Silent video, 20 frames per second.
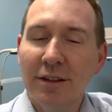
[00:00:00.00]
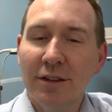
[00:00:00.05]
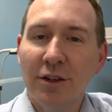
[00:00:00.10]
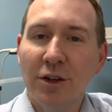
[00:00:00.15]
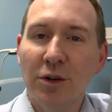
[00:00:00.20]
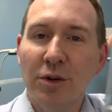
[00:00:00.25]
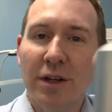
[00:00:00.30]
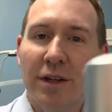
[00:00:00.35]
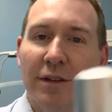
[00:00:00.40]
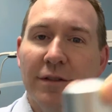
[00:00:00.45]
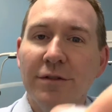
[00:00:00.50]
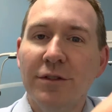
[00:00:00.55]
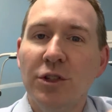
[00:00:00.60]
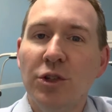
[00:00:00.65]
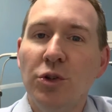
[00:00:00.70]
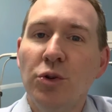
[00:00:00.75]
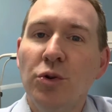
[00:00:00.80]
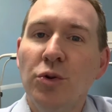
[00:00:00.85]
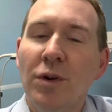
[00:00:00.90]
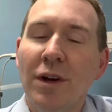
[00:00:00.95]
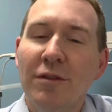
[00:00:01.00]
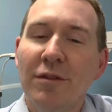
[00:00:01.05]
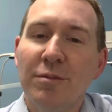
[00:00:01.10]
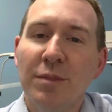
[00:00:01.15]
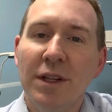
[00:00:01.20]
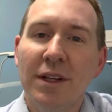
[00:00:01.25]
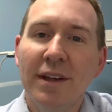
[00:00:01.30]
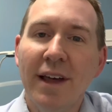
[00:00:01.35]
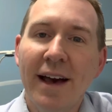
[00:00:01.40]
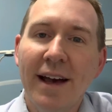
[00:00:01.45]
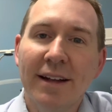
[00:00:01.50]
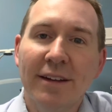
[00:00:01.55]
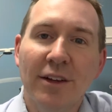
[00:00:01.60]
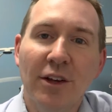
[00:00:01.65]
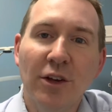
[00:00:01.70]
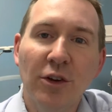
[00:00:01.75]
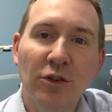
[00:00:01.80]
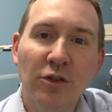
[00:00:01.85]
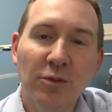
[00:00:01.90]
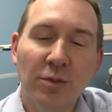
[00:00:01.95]
So if you have been
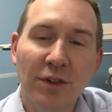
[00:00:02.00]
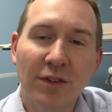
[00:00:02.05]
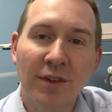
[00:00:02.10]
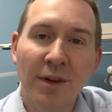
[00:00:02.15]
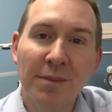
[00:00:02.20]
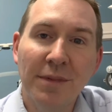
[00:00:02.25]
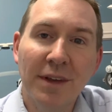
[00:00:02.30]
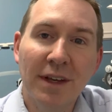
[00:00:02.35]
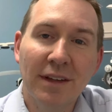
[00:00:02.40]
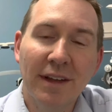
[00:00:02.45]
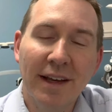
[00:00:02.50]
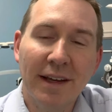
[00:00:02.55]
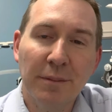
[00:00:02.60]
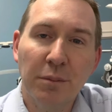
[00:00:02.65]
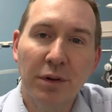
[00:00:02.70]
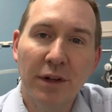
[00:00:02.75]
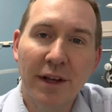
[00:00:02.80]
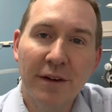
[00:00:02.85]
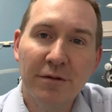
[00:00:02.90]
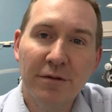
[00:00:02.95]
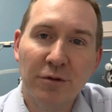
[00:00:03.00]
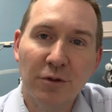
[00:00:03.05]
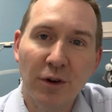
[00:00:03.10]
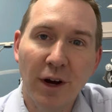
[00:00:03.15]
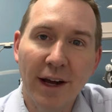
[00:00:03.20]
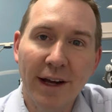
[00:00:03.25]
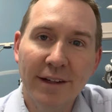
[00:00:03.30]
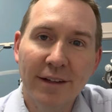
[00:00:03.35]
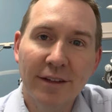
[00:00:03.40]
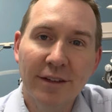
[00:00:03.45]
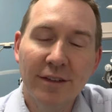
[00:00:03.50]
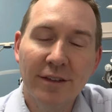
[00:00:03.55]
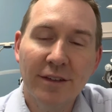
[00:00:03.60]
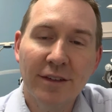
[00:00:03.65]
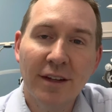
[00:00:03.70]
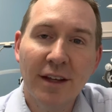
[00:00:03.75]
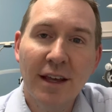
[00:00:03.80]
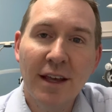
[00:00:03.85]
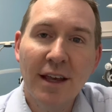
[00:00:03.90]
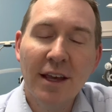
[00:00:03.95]
diagnosed with something like
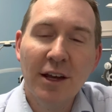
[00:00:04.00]
blepharitis,